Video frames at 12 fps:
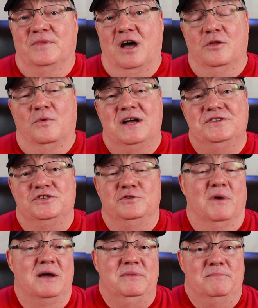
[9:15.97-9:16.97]
Otherwise, you
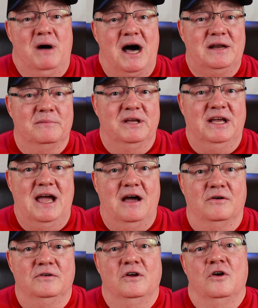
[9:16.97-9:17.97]
might be bottoming
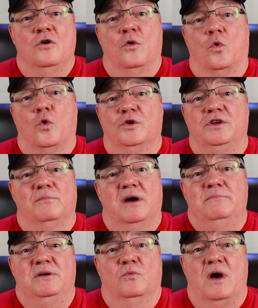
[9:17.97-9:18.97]
out, or you
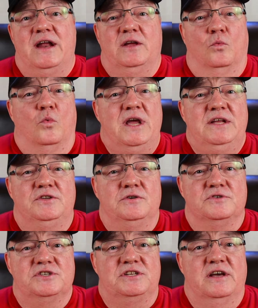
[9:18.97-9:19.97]
might be riding way
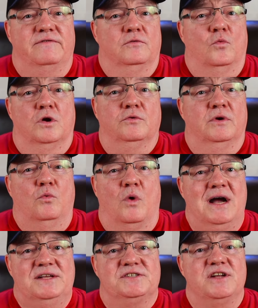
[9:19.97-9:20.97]
too stiff and wondering
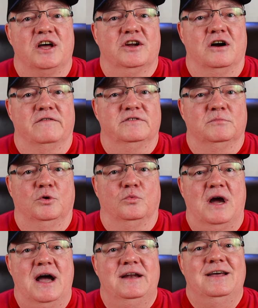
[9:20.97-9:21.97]
why it's not a comfortable
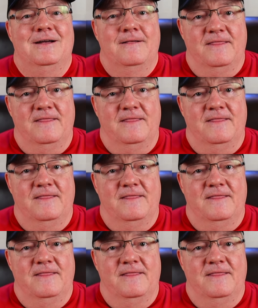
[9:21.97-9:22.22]
ride.